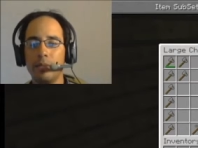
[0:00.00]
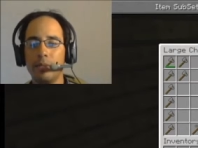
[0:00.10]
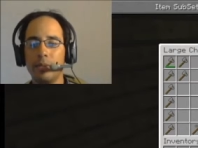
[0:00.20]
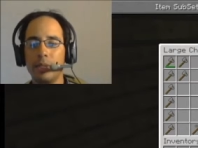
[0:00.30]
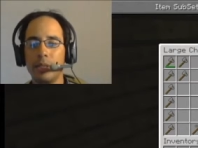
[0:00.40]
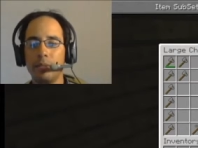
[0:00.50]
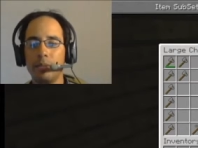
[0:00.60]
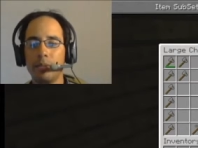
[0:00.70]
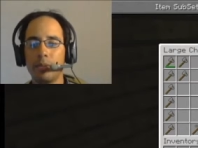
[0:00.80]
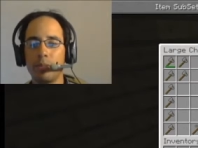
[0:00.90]
five,
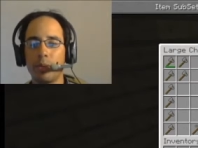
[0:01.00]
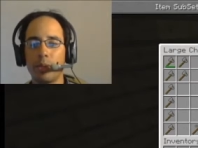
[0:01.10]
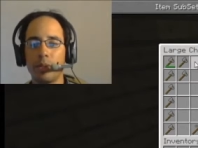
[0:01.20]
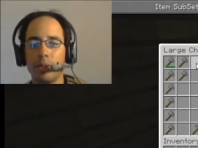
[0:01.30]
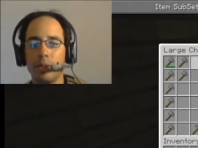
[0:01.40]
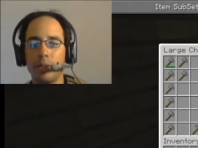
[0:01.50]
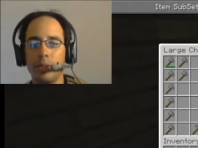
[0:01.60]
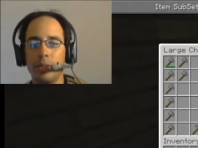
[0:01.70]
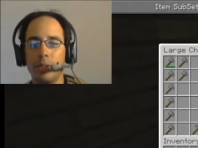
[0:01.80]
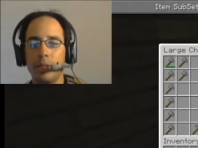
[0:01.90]
and maybe one more.
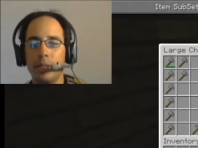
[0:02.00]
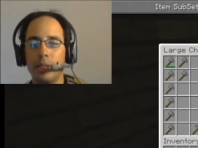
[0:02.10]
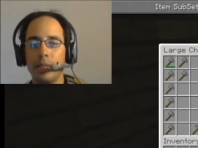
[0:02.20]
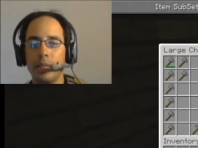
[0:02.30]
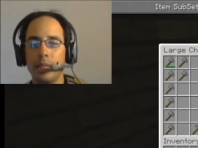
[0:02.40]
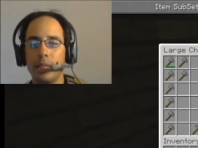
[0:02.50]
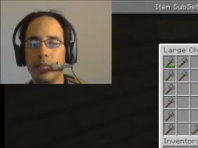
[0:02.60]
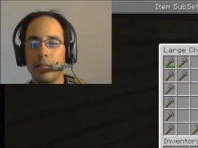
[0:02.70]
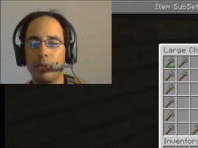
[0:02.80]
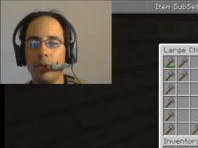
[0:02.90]

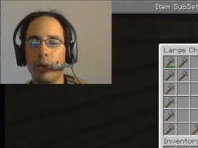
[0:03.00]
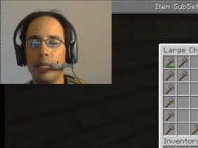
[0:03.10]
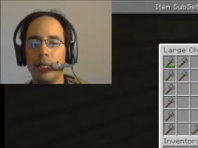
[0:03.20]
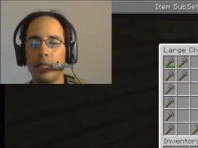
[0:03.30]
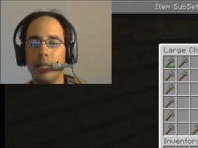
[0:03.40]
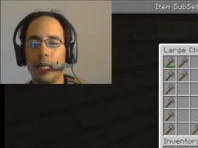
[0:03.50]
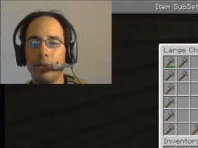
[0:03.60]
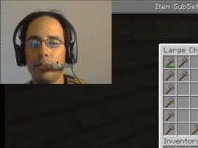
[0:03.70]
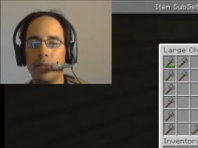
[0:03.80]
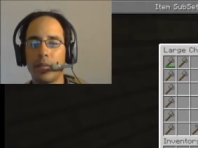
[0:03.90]
Okay, I got my. Oh, I need an
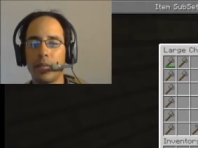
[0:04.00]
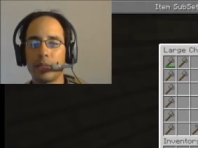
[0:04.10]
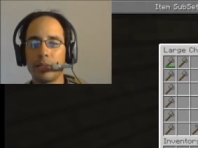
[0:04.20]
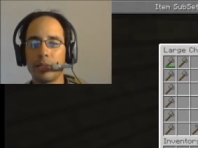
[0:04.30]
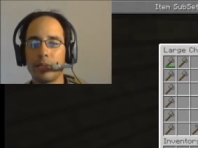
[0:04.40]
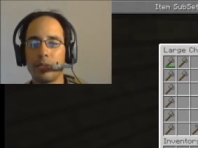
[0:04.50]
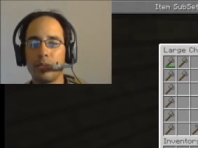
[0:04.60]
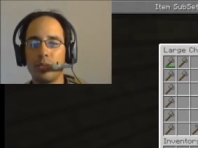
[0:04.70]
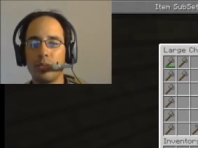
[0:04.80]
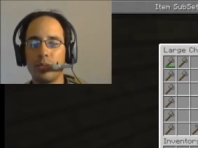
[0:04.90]
iron pickaxe.
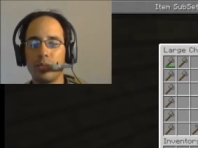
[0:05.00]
